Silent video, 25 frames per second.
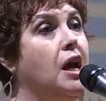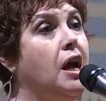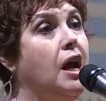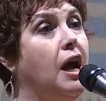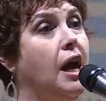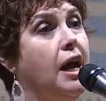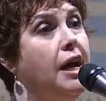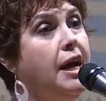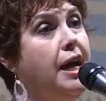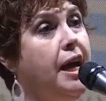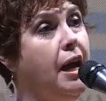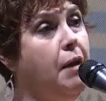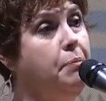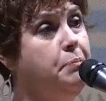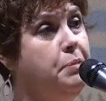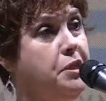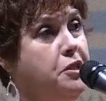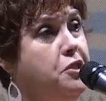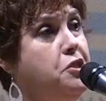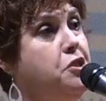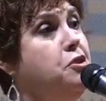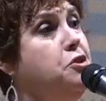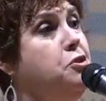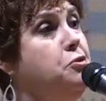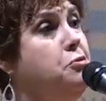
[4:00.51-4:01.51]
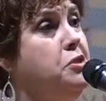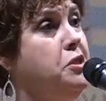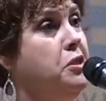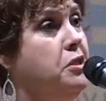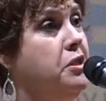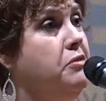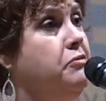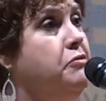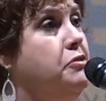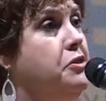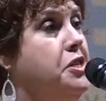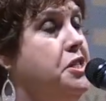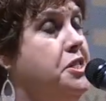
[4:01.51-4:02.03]
I happen to do
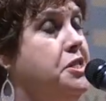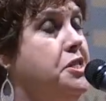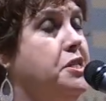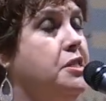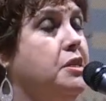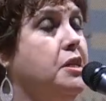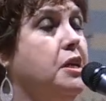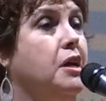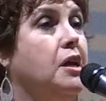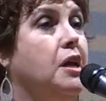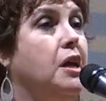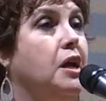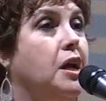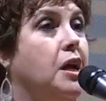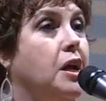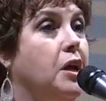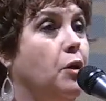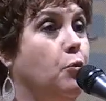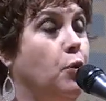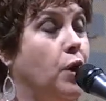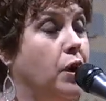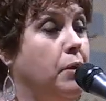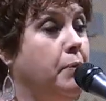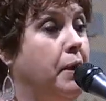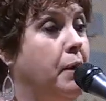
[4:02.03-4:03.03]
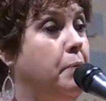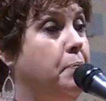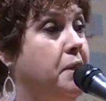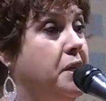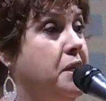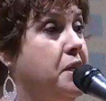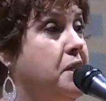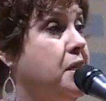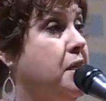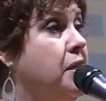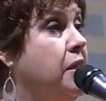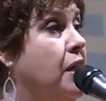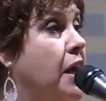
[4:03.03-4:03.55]
deliveries. One of my
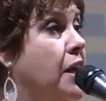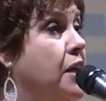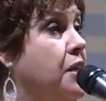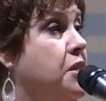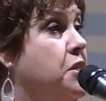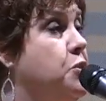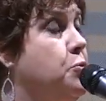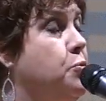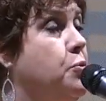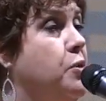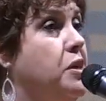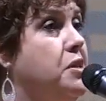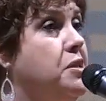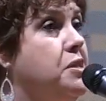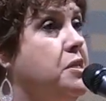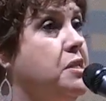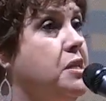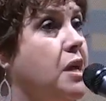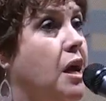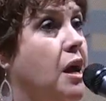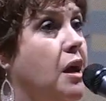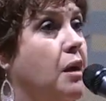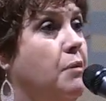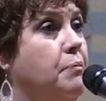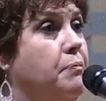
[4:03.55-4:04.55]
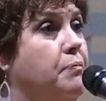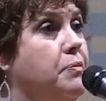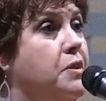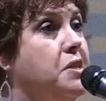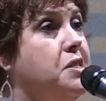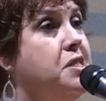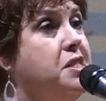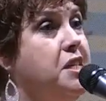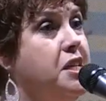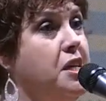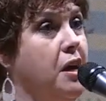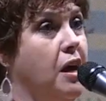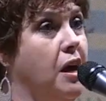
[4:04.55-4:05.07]
biggest clients was the
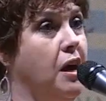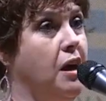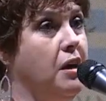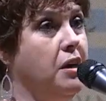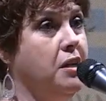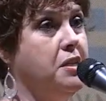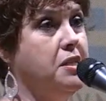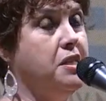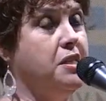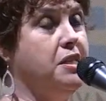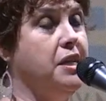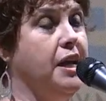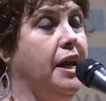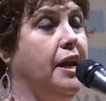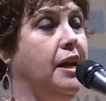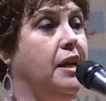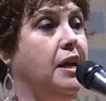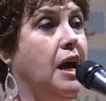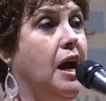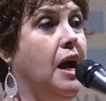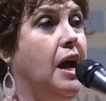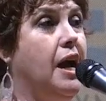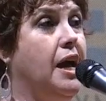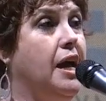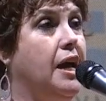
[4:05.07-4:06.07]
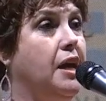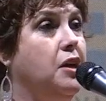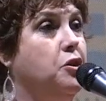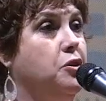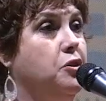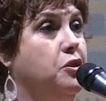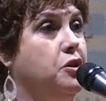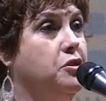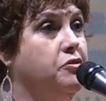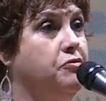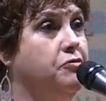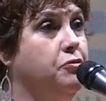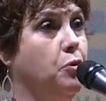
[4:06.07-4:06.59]
Seahawks, and I
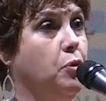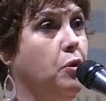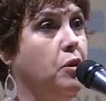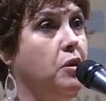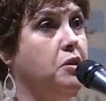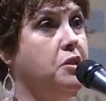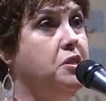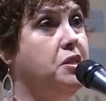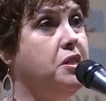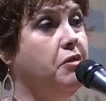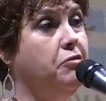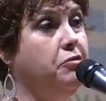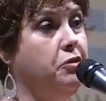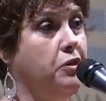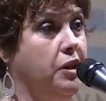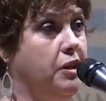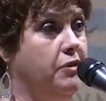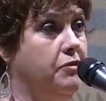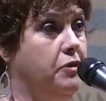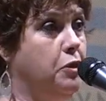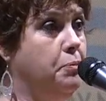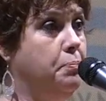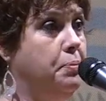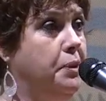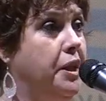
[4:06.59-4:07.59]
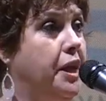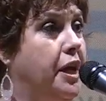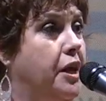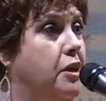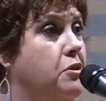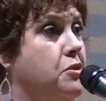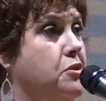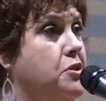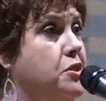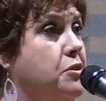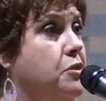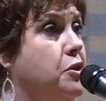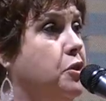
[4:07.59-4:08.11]
cooked for several of their
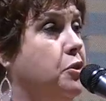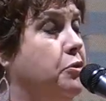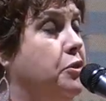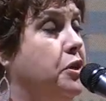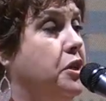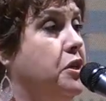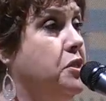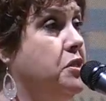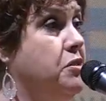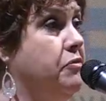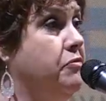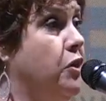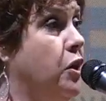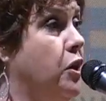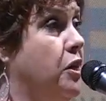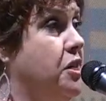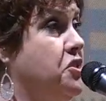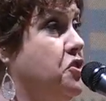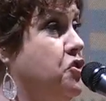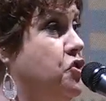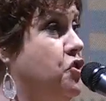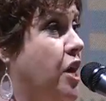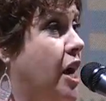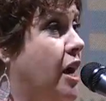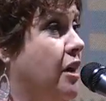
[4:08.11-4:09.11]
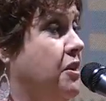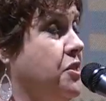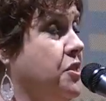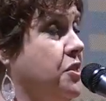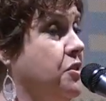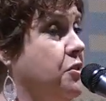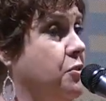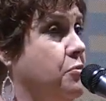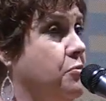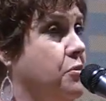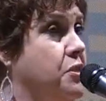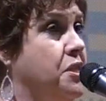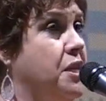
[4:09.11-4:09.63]
players, including Tavares
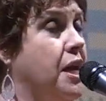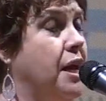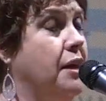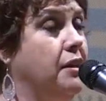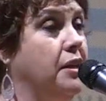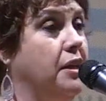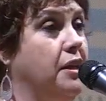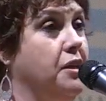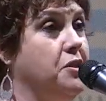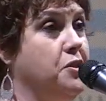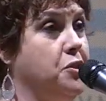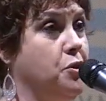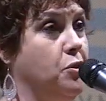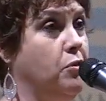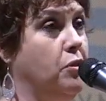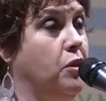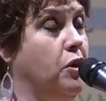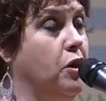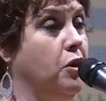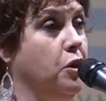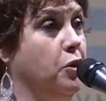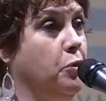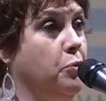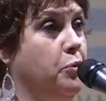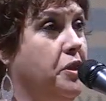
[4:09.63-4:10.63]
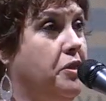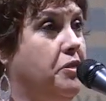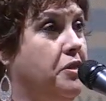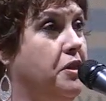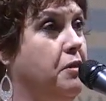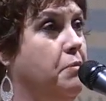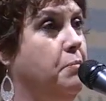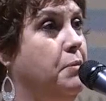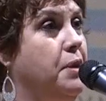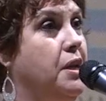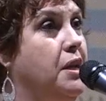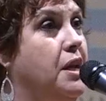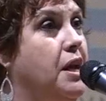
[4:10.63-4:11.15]
Jackson, who sadly is no longer with
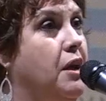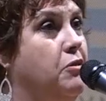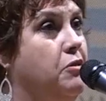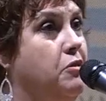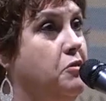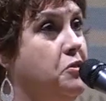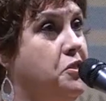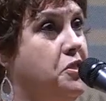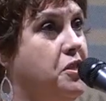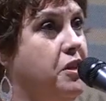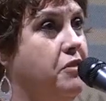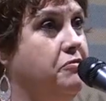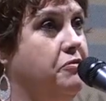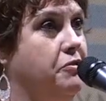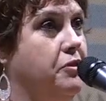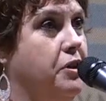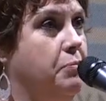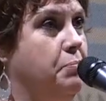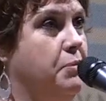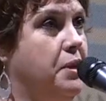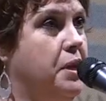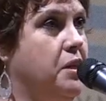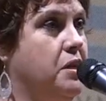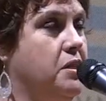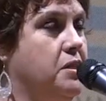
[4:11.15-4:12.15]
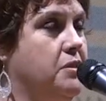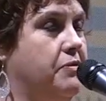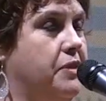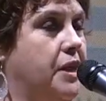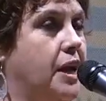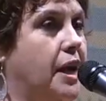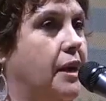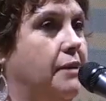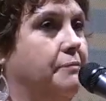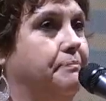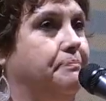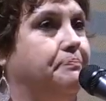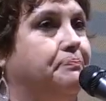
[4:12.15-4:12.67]
them, and now they're suffering because of
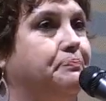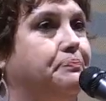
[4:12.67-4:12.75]
that.